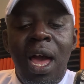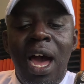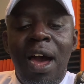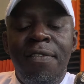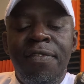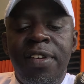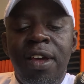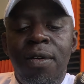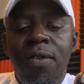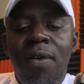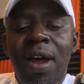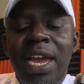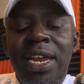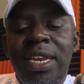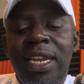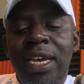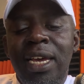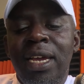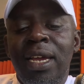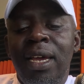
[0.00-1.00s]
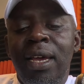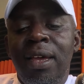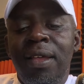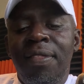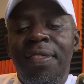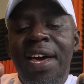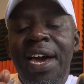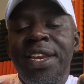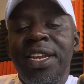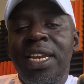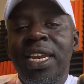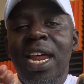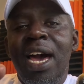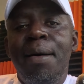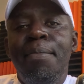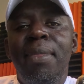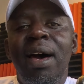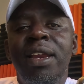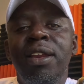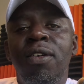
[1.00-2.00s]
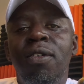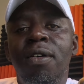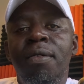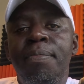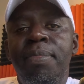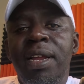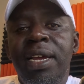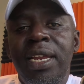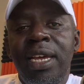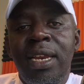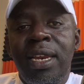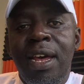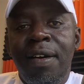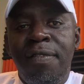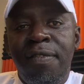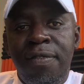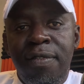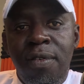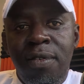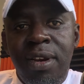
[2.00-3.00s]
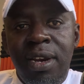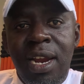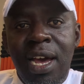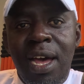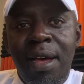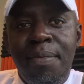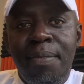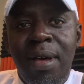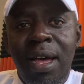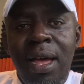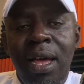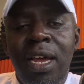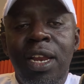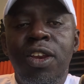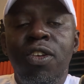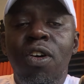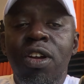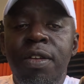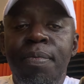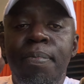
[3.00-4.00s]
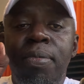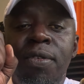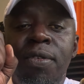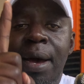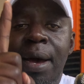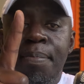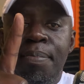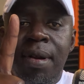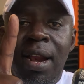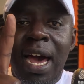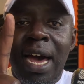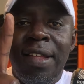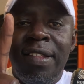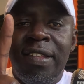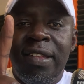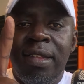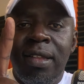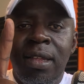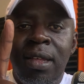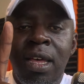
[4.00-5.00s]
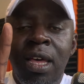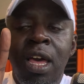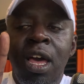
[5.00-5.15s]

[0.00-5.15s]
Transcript: after writing that number and completing the phone number, don't a plus.